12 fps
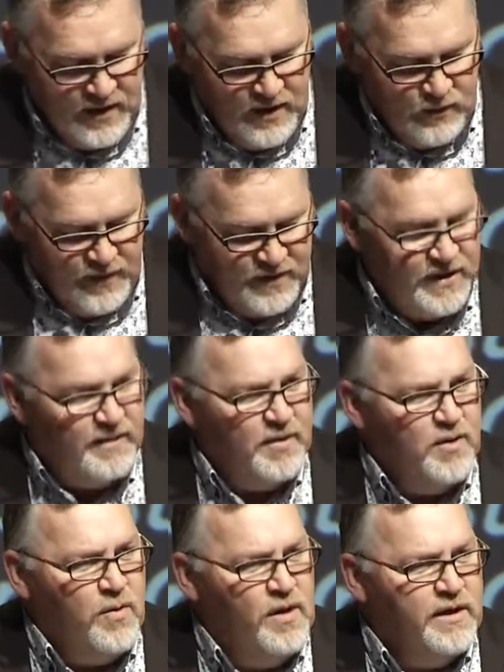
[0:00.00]
We've set up a
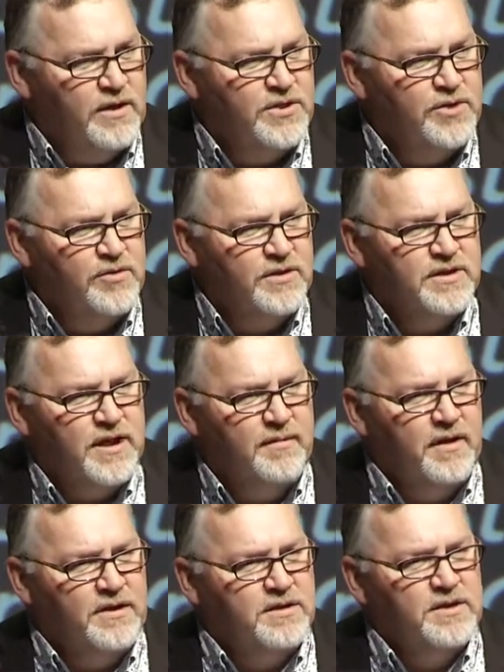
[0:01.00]
quality assurance team
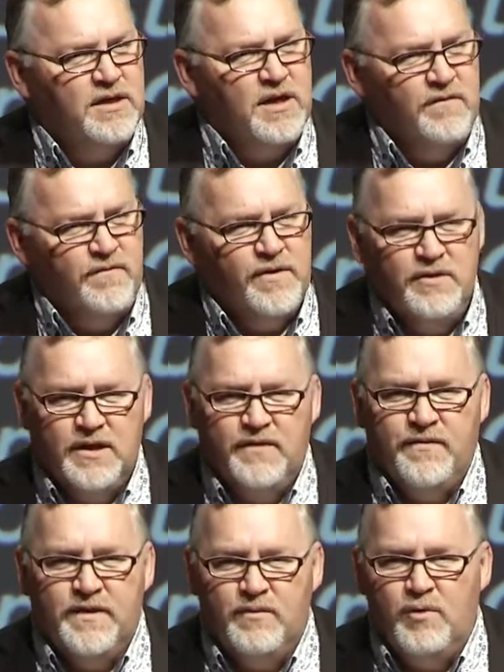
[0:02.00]
that's very
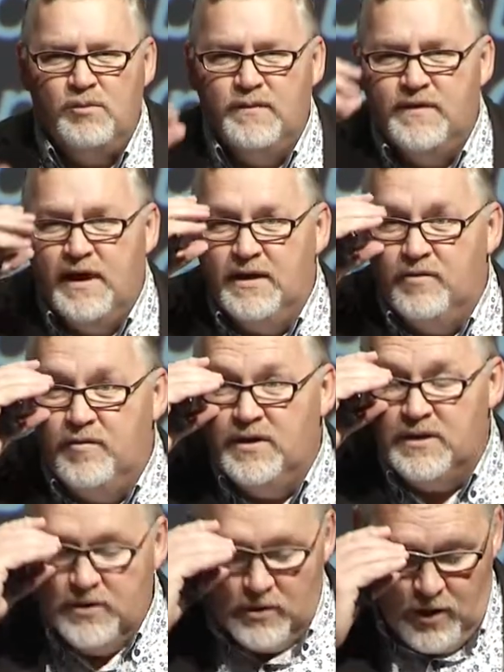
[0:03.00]
different than what we've done in
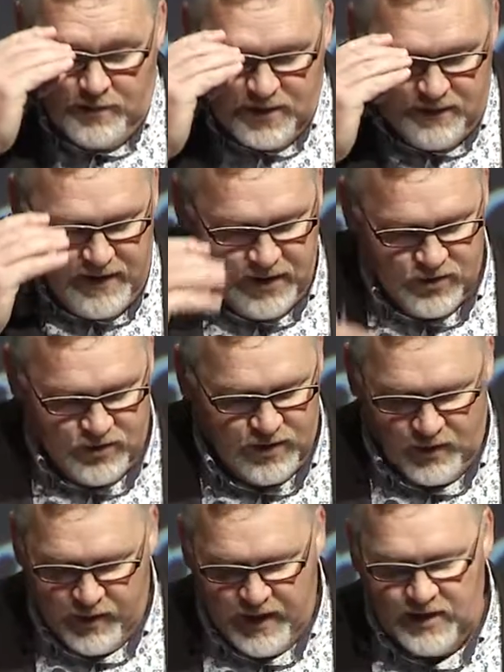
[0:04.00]
recent times to make sure that
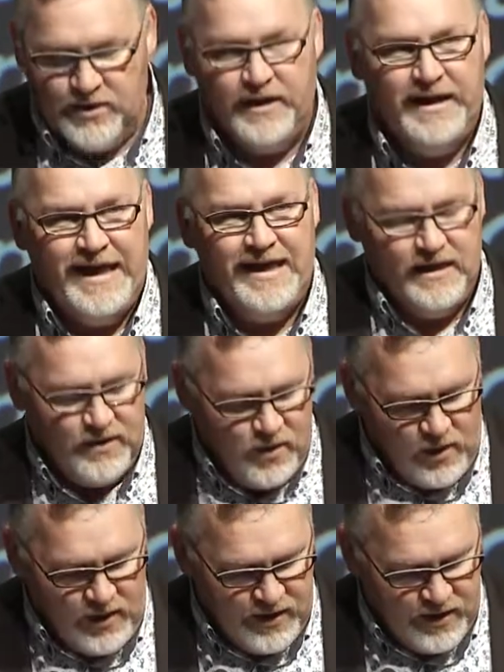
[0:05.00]
we're actually getting the
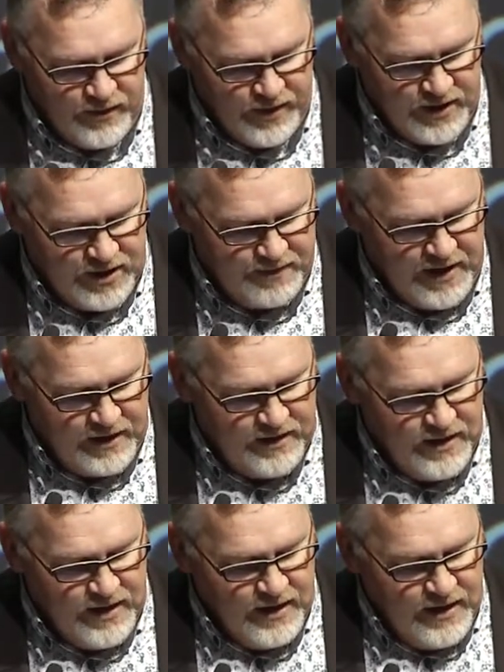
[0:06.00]
quality that we expect
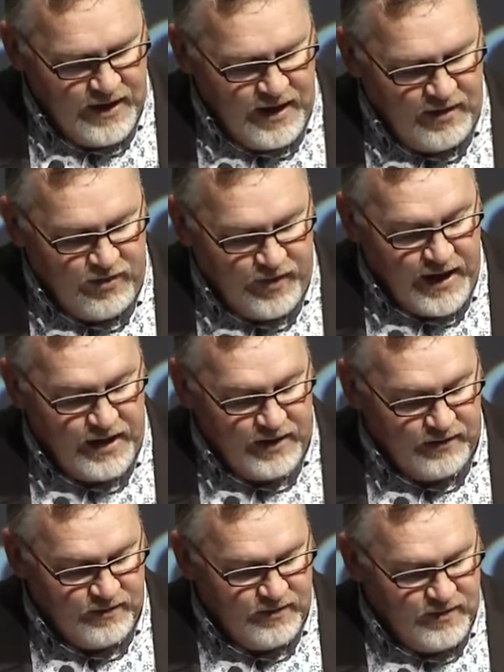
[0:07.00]
and
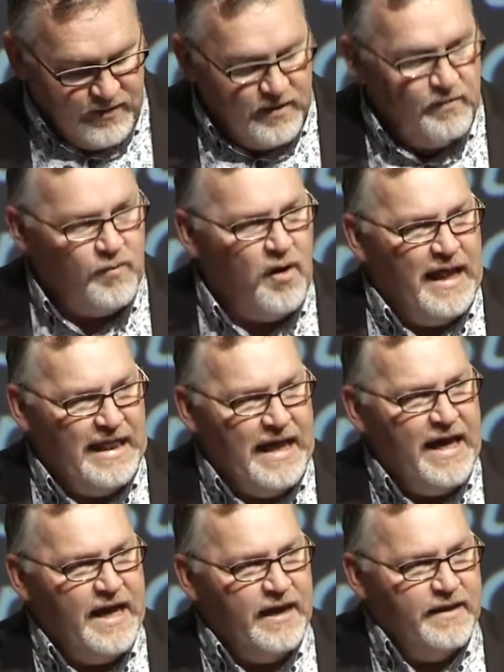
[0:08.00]
creating a
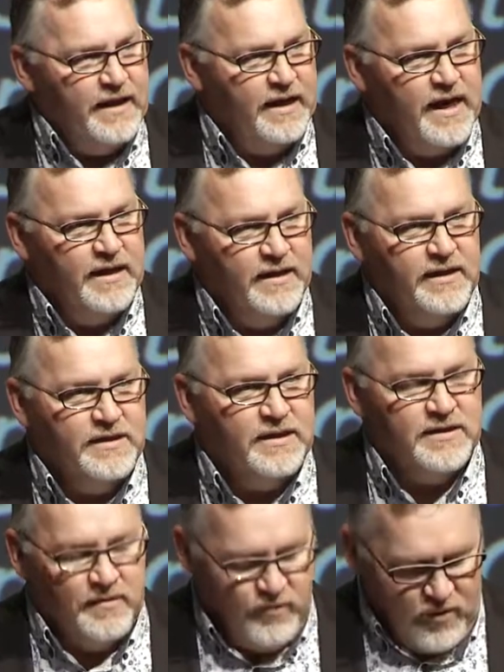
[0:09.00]
layer that hadn't
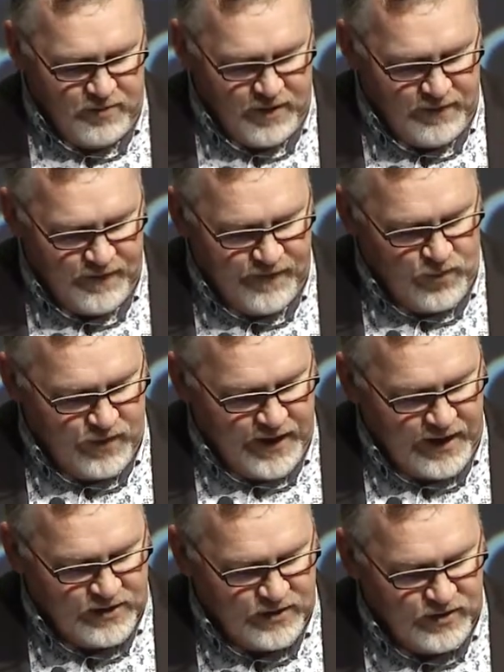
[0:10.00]
existed properly before in
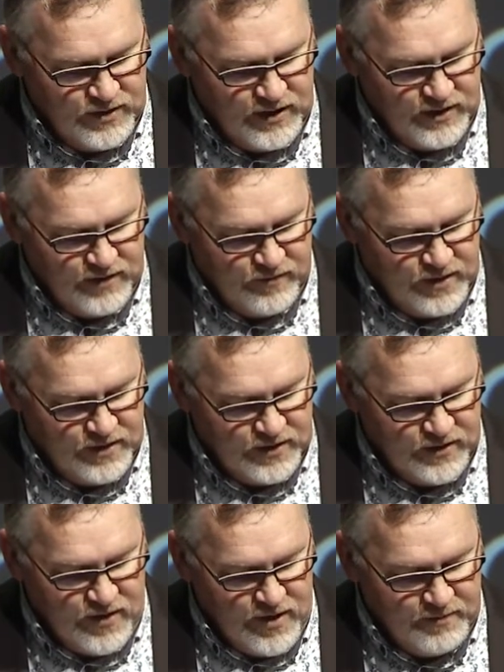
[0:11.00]
Housing New Zealand in recent
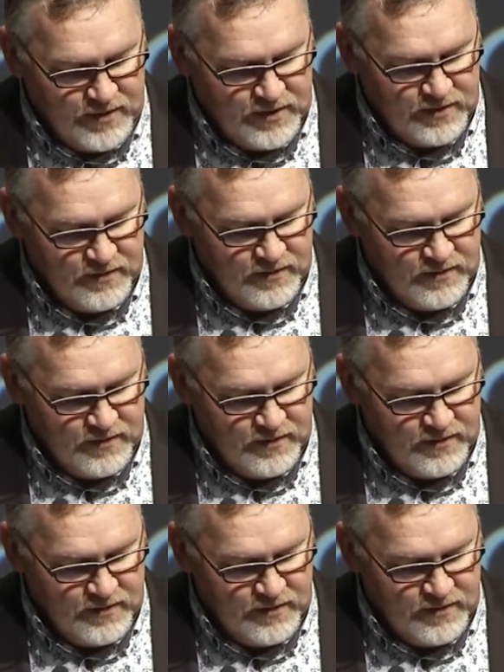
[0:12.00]
times.